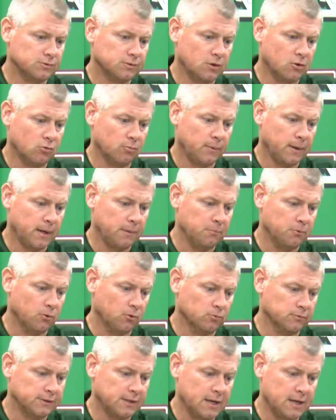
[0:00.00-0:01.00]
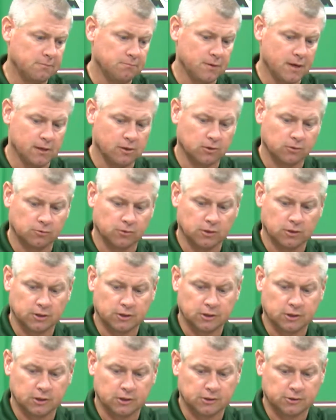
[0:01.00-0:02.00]
On paper, on tape, they look really
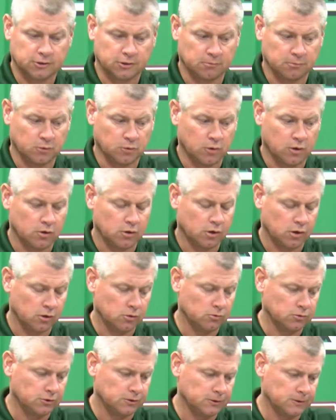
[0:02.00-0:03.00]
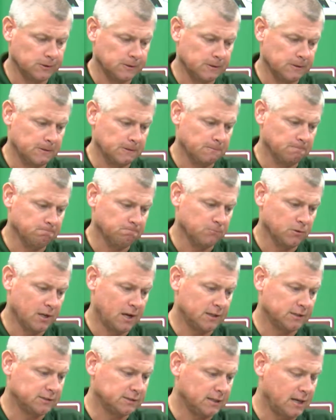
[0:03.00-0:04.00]
good, extremely well coached. A
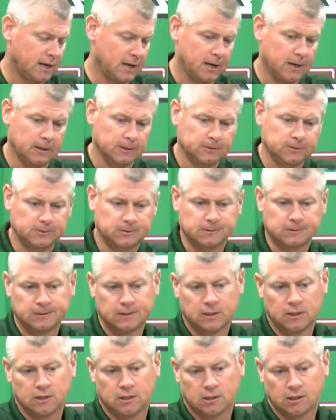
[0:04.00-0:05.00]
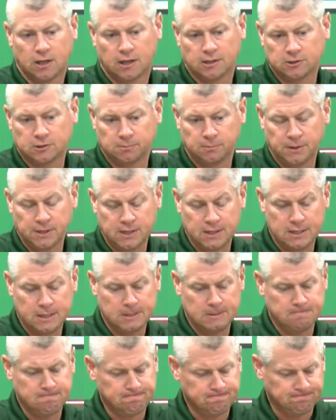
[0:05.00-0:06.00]
lot of size, a lot of
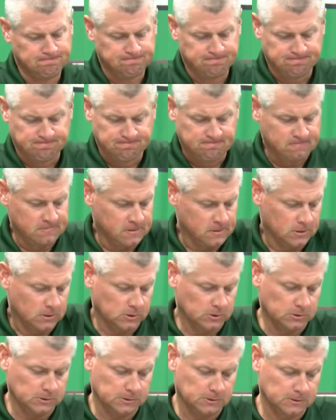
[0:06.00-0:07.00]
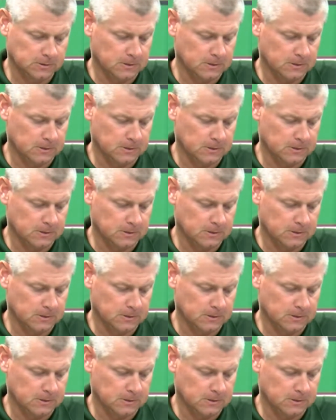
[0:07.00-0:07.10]
speed. Just